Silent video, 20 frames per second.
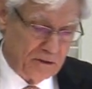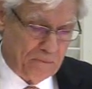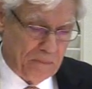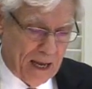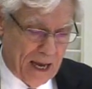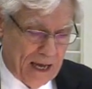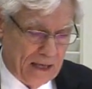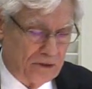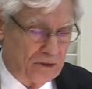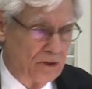
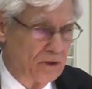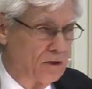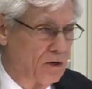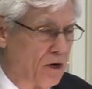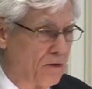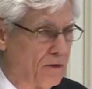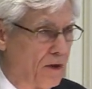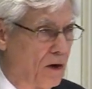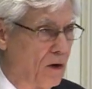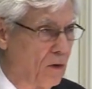passage
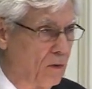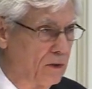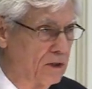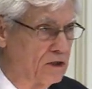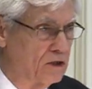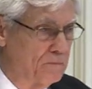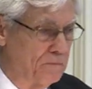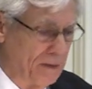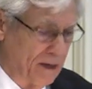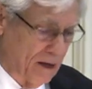on the Holy
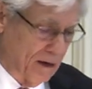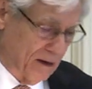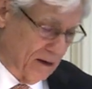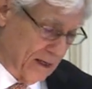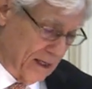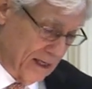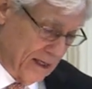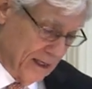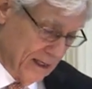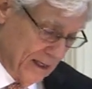Spirit.
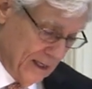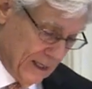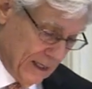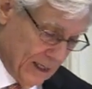He